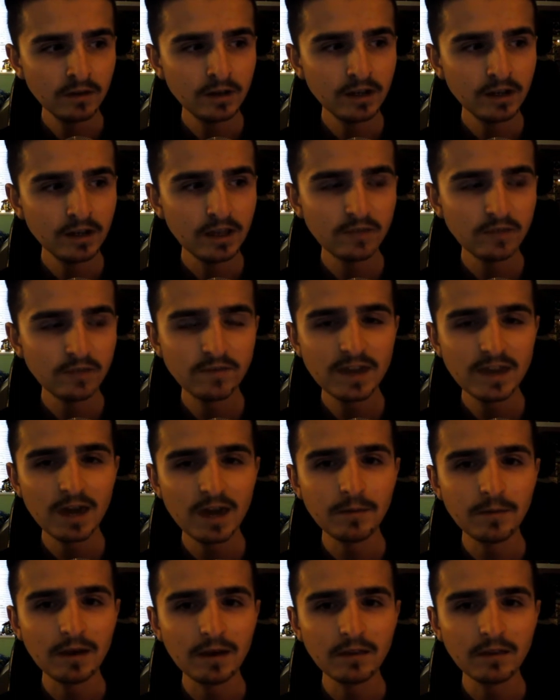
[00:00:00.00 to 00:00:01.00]
Like, you forget
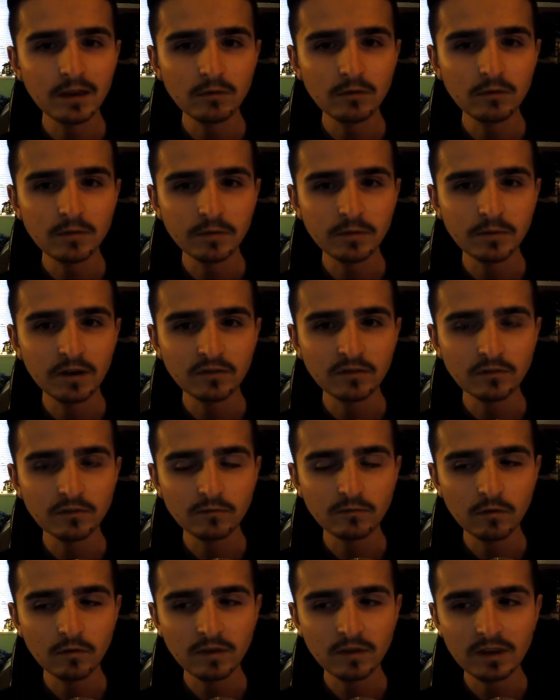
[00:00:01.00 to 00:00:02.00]
about, like, all your personal
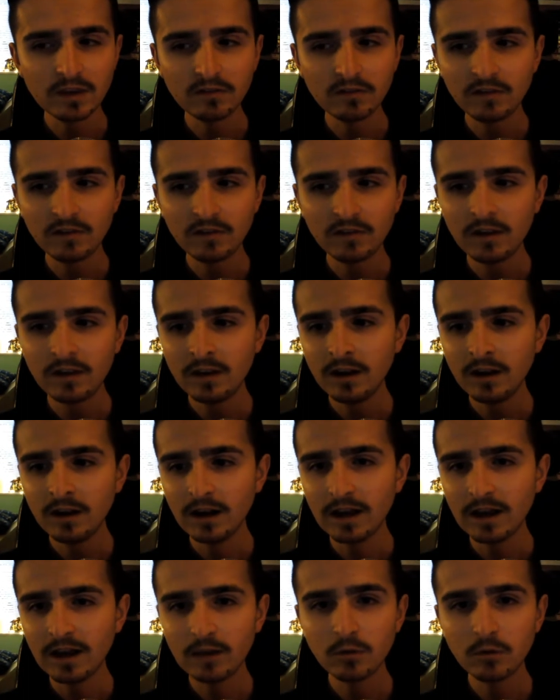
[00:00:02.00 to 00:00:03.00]
routines.
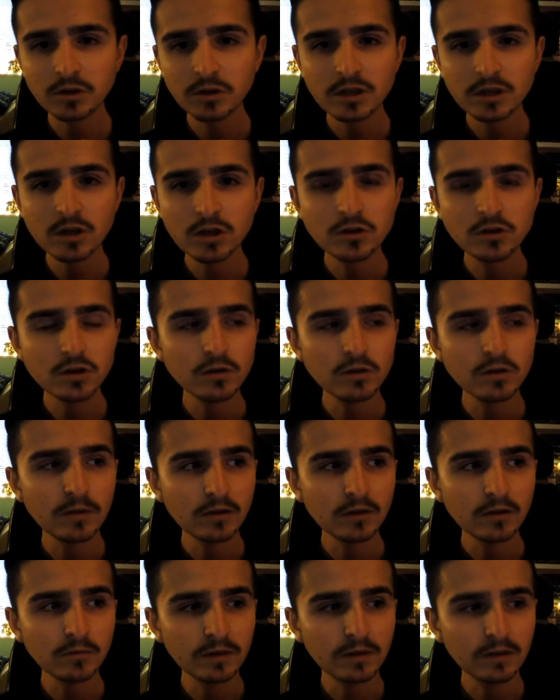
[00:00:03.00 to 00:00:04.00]
Like, watching YouTube, I
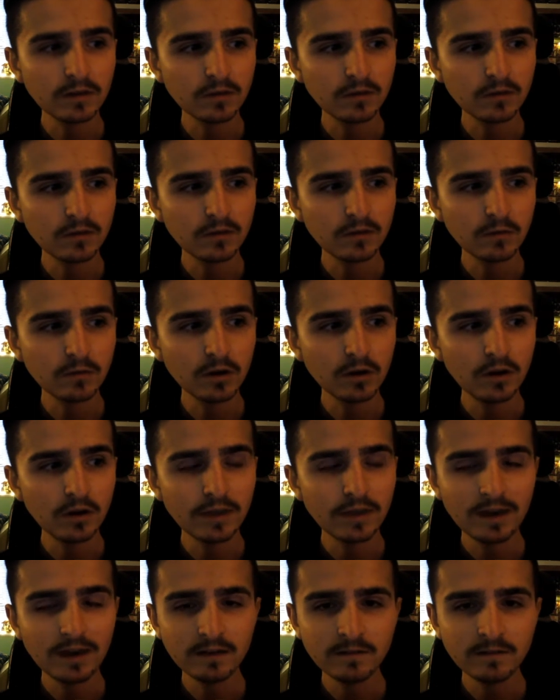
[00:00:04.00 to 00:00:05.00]
normally do a lot of
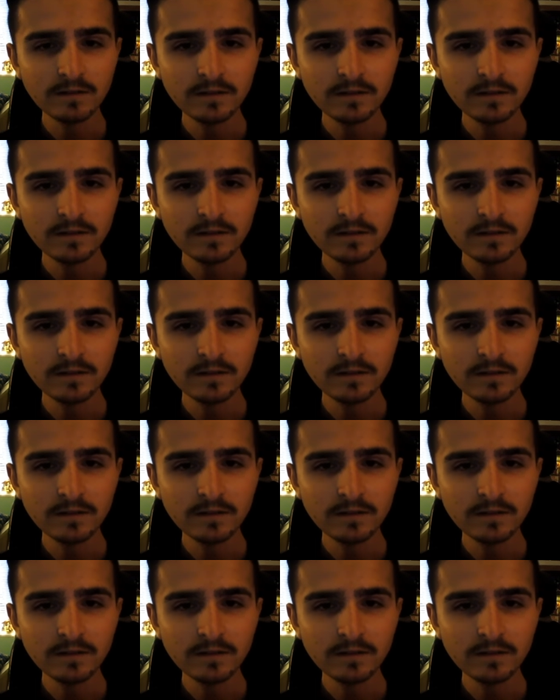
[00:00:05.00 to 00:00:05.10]
that.